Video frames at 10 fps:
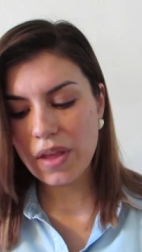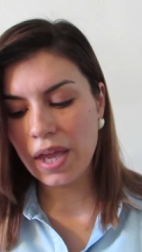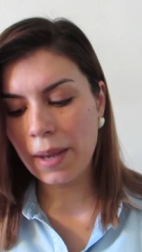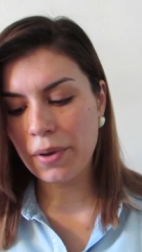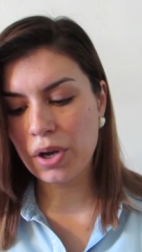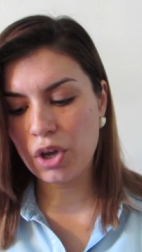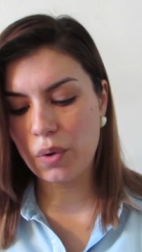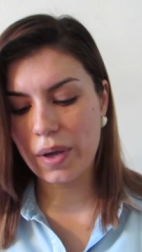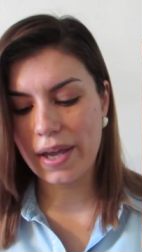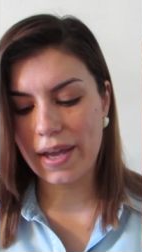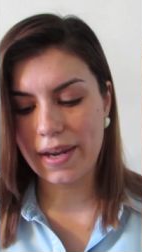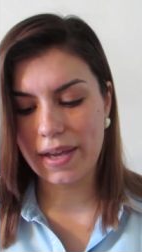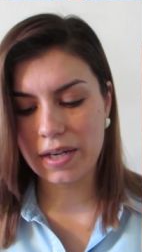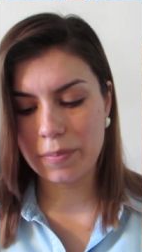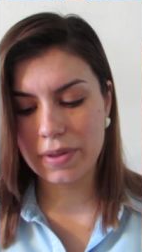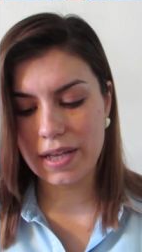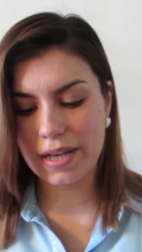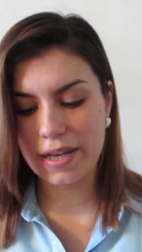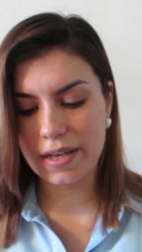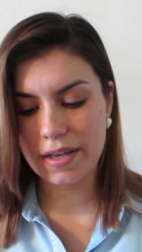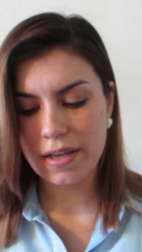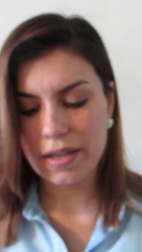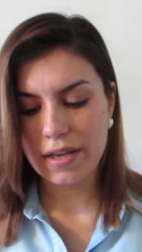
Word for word: And I'm going to go ahead and apply